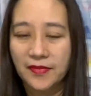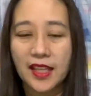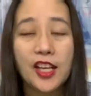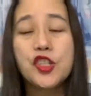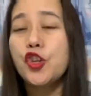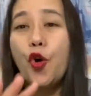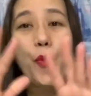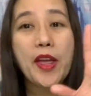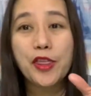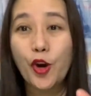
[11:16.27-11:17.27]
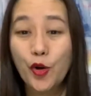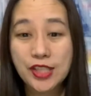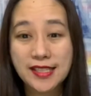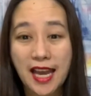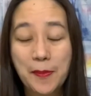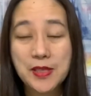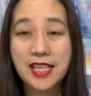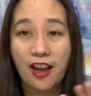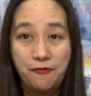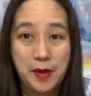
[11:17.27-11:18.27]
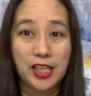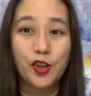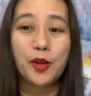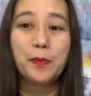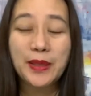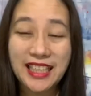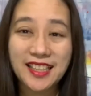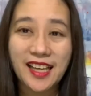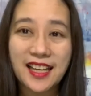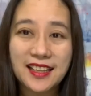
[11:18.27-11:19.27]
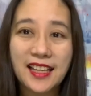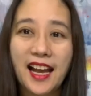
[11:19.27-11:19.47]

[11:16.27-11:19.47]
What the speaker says: So when those steps have been completed,